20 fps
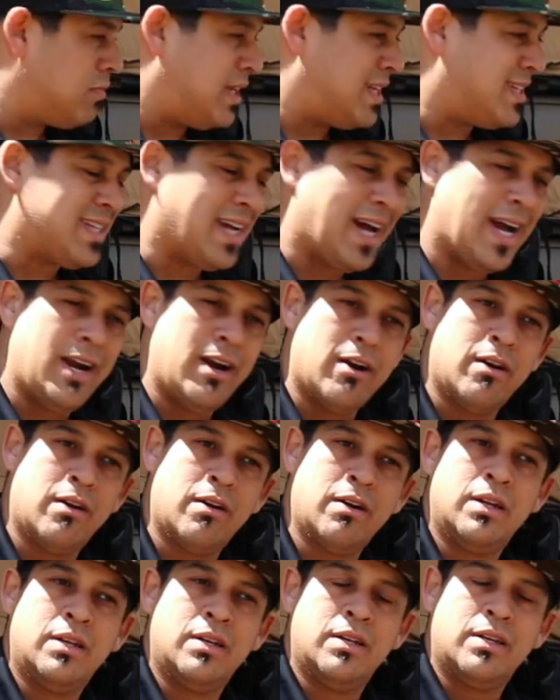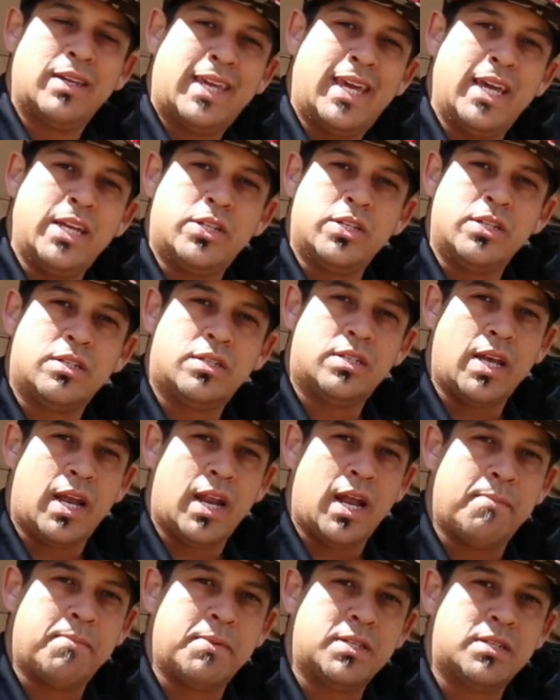entire kitchen
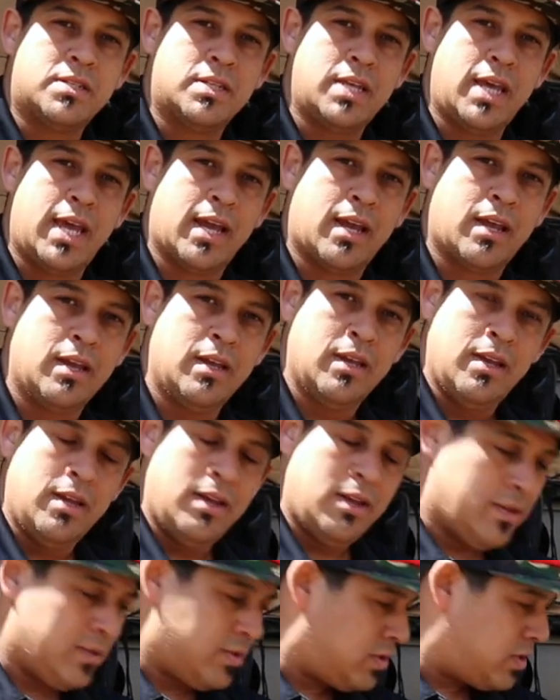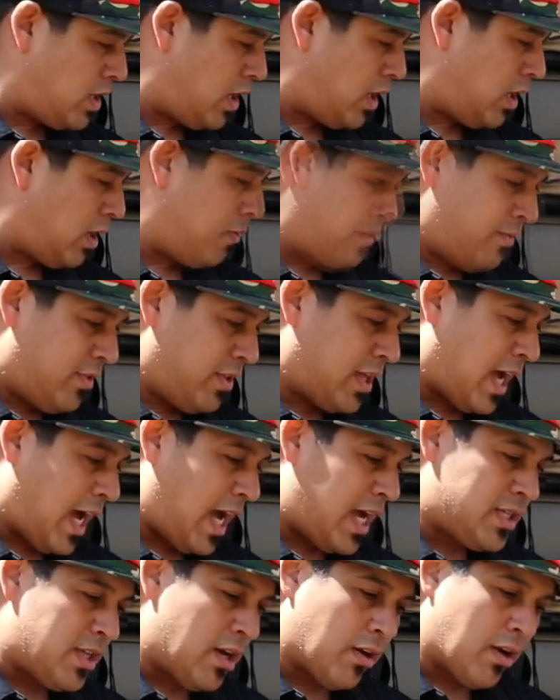setup and sink. So for the
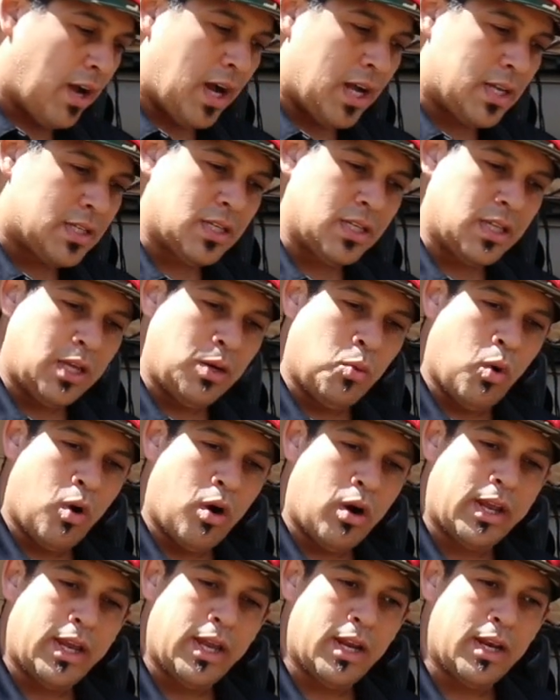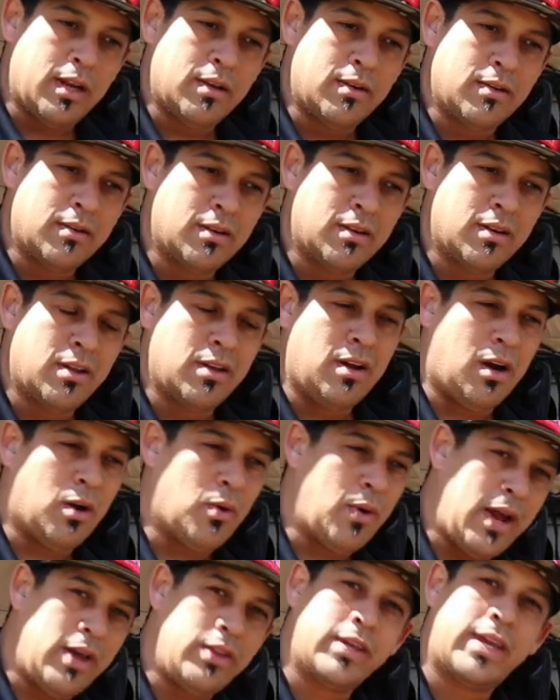guys that are constantly working
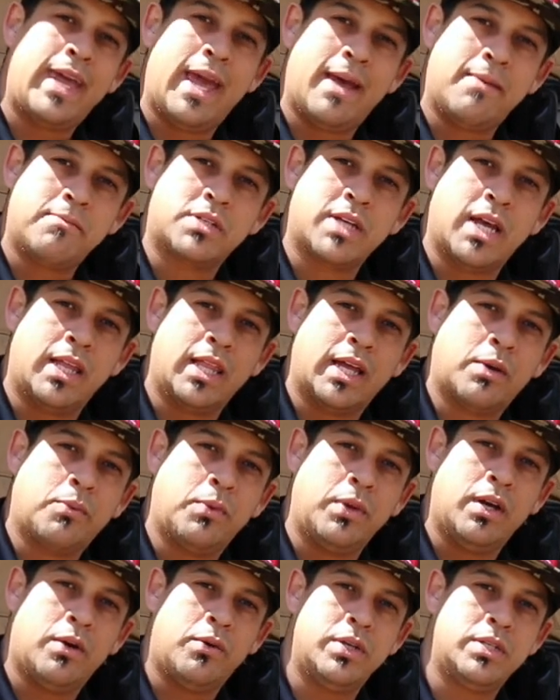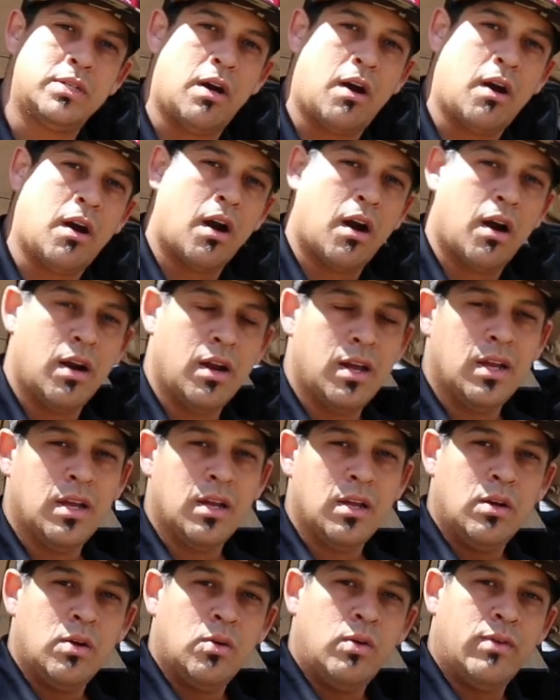around the campsite like we always are,
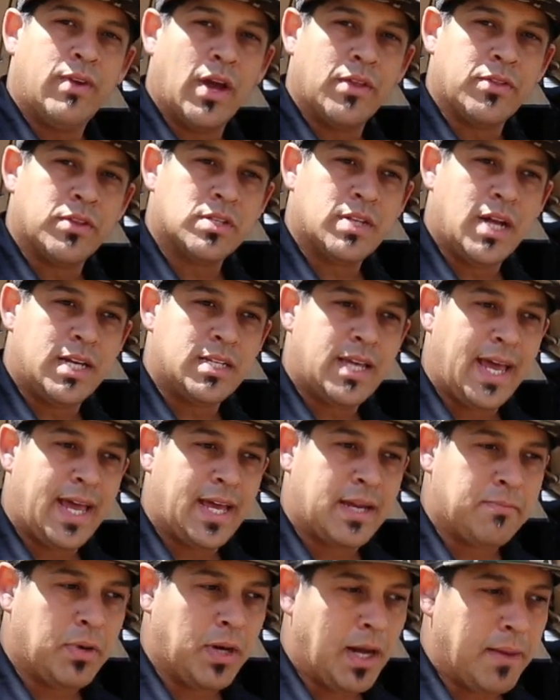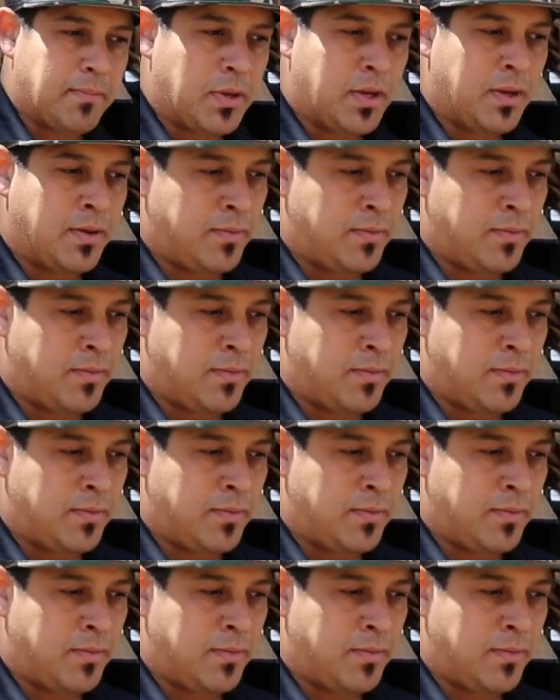we've got this nice hand pump.